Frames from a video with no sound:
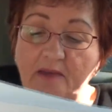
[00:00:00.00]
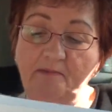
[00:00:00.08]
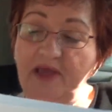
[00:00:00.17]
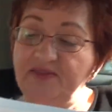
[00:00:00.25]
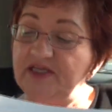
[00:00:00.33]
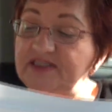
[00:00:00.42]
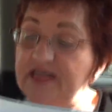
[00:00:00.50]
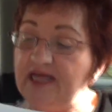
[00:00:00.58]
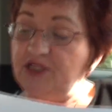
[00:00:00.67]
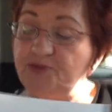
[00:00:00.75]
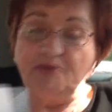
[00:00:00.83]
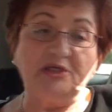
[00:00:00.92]
made the
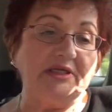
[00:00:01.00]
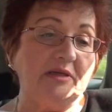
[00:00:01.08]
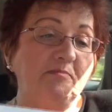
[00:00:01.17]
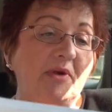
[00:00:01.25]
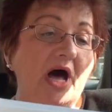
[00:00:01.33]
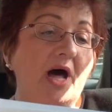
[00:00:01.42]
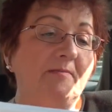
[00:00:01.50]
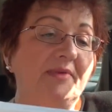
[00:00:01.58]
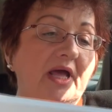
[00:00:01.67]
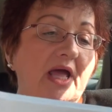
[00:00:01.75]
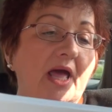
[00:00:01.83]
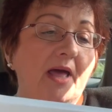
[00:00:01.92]
stage building pop
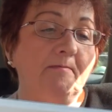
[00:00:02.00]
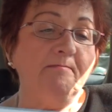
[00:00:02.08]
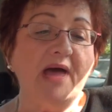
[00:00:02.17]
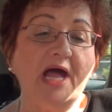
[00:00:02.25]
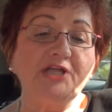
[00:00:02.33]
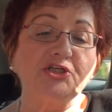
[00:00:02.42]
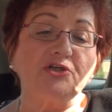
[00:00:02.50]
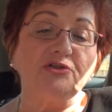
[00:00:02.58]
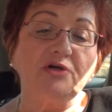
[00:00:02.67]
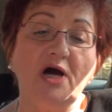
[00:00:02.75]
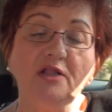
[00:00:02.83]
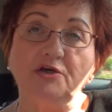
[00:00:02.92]
magical
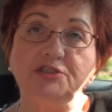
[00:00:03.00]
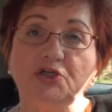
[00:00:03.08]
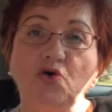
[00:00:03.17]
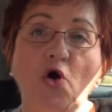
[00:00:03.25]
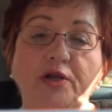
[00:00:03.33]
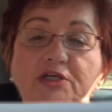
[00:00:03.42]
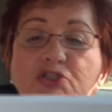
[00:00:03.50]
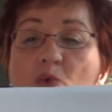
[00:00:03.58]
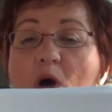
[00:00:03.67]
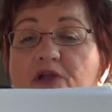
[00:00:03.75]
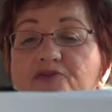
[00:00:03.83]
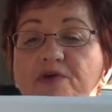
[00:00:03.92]
colors according to
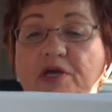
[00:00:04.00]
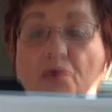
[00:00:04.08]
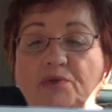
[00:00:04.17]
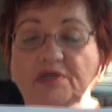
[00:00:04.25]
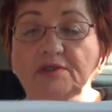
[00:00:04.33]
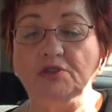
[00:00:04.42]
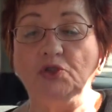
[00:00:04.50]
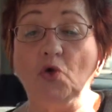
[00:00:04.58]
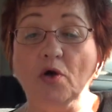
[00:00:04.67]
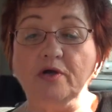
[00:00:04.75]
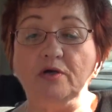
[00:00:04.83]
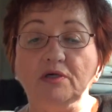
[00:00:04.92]
Aunt Fiona,
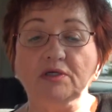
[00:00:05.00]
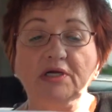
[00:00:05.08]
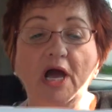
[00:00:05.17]
lawyer,